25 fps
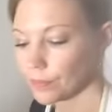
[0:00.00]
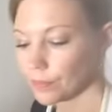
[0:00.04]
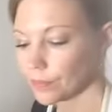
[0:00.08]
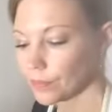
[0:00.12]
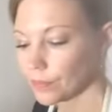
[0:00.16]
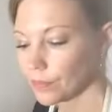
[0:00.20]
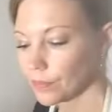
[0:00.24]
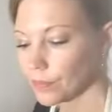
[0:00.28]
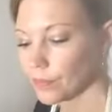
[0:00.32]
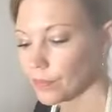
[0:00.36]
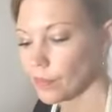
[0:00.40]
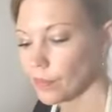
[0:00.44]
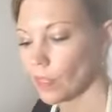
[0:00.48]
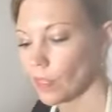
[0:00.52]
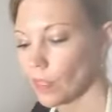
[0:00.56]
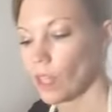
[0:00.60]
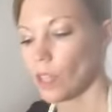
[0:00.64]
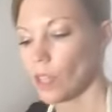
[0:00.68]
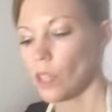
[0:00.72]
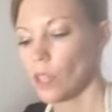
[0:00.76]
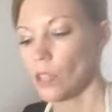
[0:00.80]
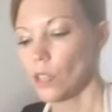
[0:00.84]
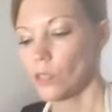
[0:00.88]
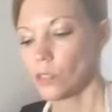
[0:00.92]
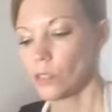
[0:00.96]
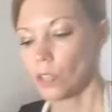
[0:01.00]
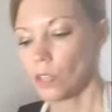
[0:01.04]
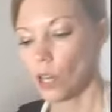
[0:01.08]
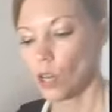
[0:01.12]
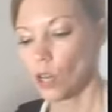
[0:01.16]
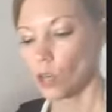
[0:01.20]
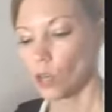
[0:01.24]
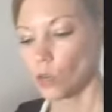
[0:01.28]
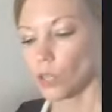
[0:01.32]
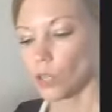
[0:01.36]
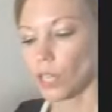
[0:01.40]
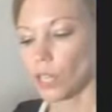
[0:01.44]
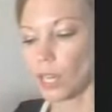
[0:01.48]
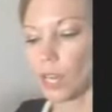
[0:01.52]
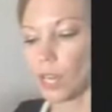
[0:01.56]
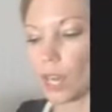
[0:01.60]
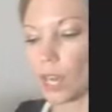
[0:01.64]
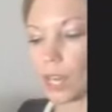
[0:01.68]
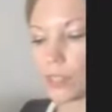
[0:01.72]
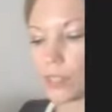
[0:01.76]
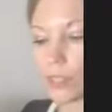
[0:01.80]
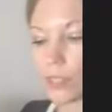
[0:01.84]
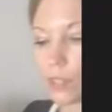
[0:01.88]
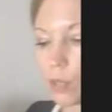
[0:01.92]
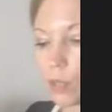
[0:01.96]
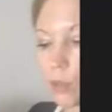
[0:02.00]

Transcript: Mm-hmm. So I soaked